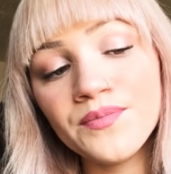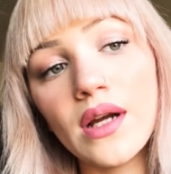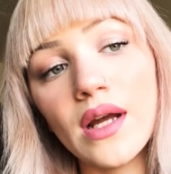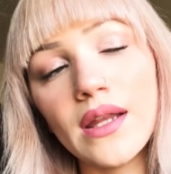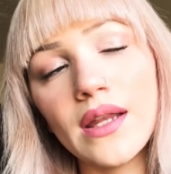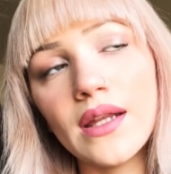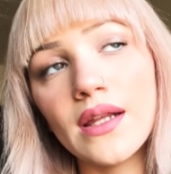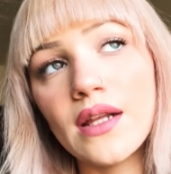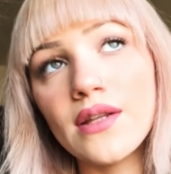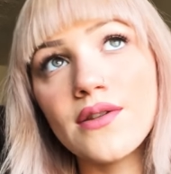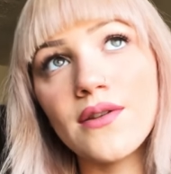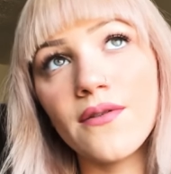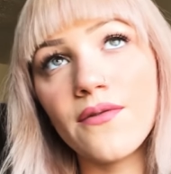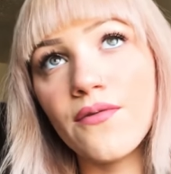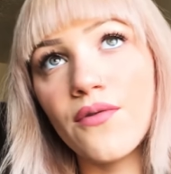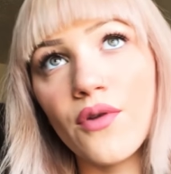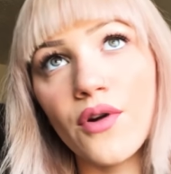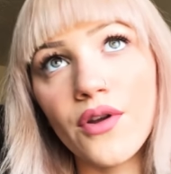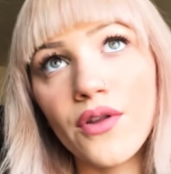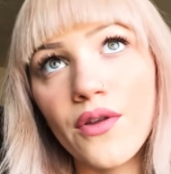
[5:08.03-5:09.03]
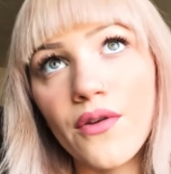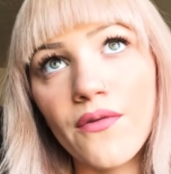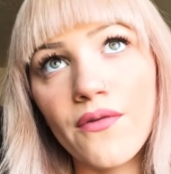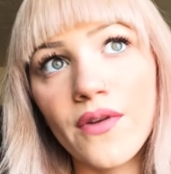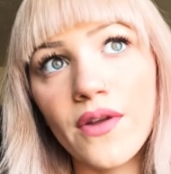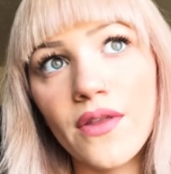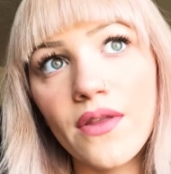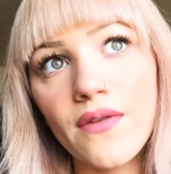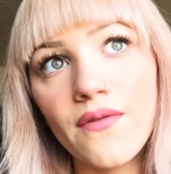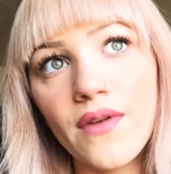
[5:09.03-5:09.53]
I think that's the 4th or
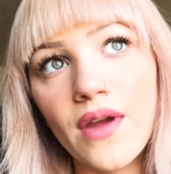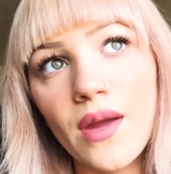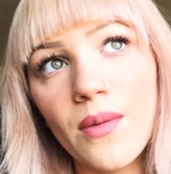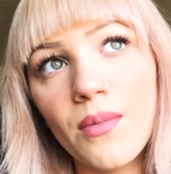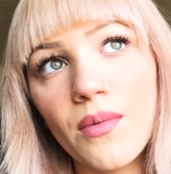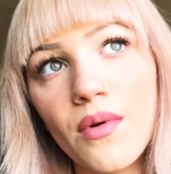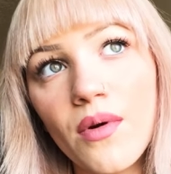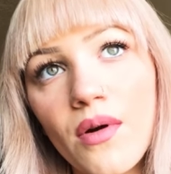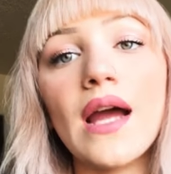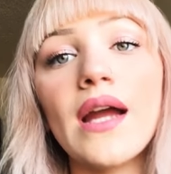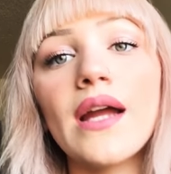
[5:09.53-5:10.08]
5th of April.